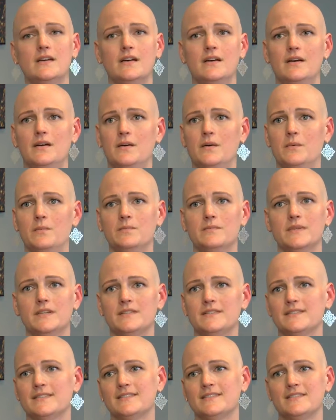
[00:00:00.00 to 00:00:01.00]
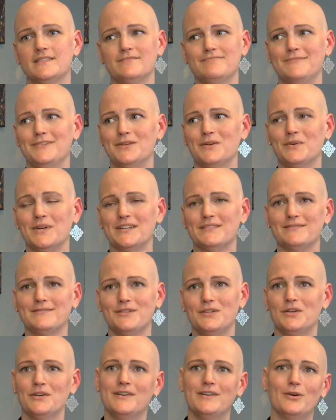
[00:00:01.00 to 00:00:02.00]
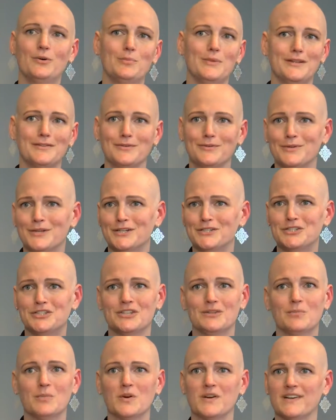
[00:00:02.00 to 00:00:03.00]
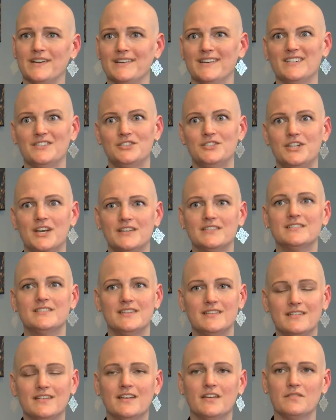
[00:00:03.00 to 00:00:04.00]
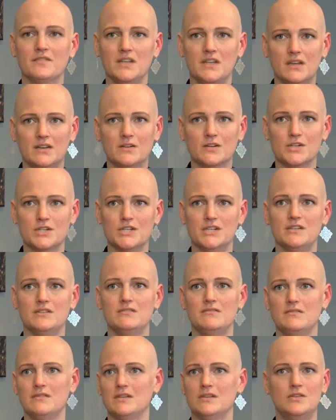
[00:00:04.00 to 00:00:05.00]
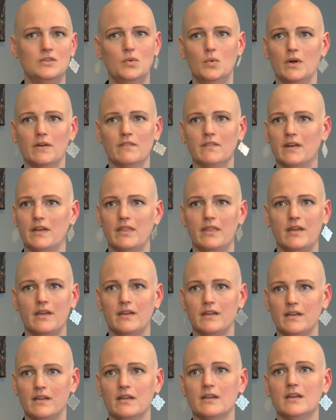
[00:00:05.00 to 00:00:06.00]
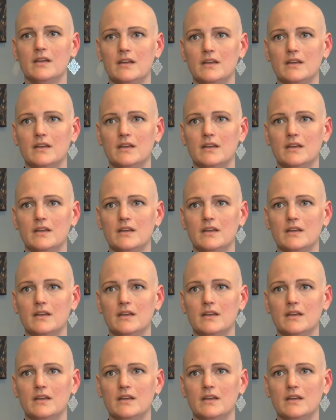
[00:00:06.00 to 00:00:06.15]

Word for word: Um, it's, you know, I couldn't help make their lunch in the morning. I just didn't have the energy to do everything.